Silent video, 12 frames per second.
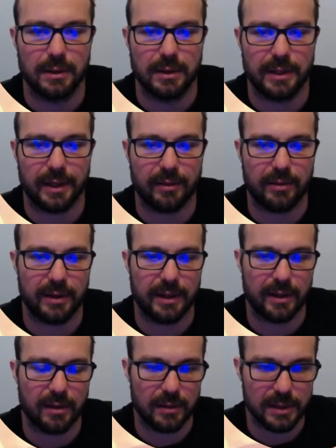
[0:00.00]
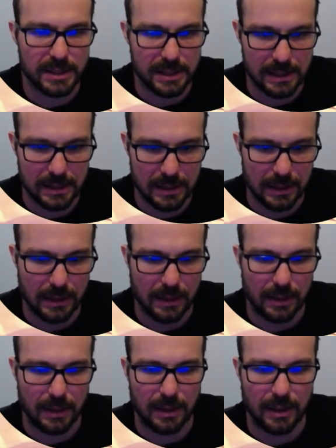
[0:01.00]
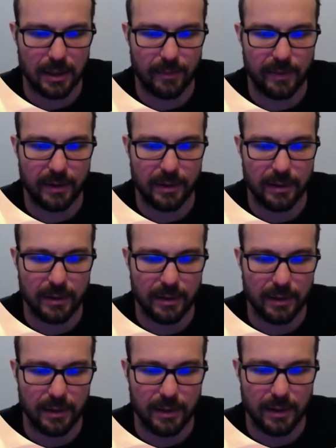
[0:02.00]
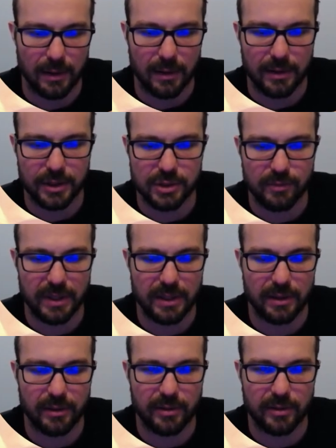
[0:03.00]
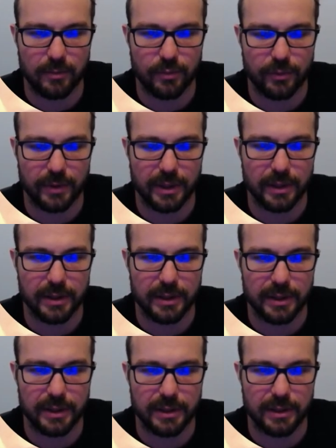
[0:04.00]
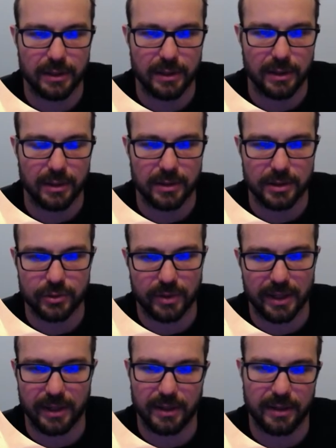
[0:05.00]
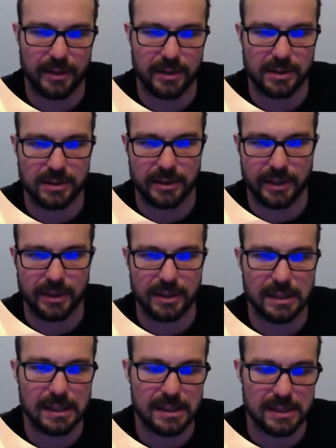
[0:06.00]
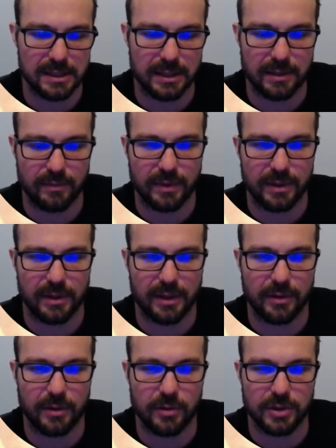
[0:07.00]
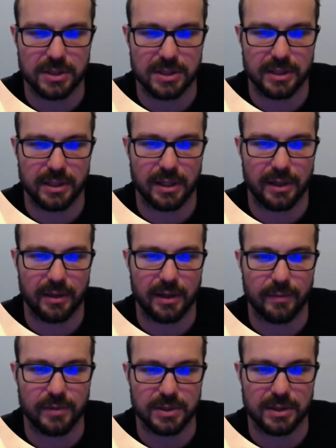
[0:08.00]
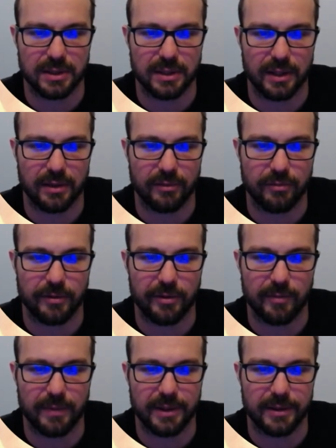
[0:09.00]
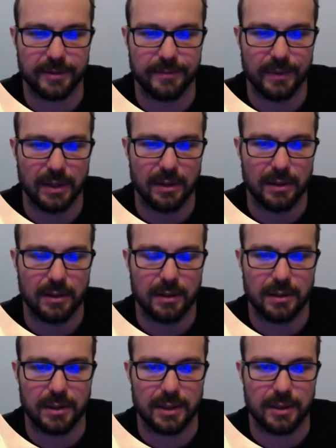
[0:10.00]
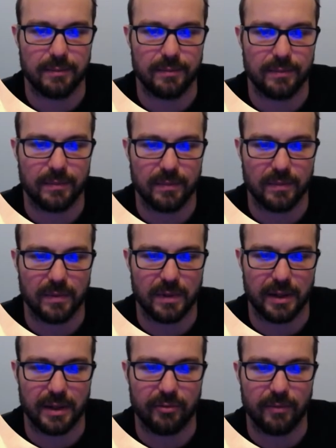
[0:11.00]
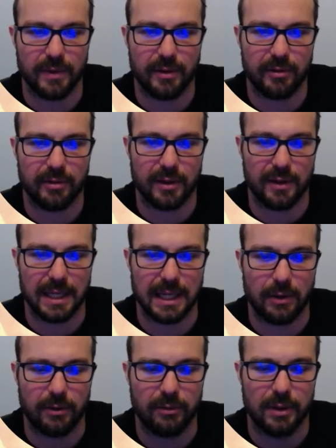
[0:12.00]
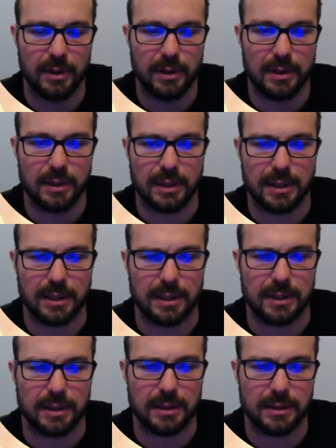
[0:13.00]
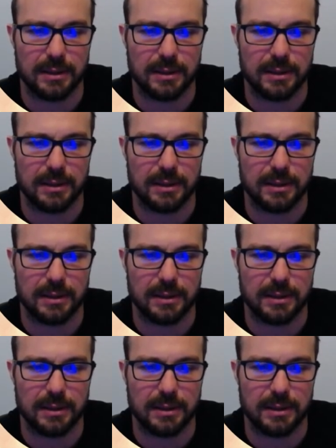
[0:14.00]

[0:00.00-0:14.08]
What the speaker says: Excellent, excellent. The Shmi is still pretty good. The Dragon is, like, decent, but not the hugest thing. I think I'm just going to take the free spell that I get from this, and now how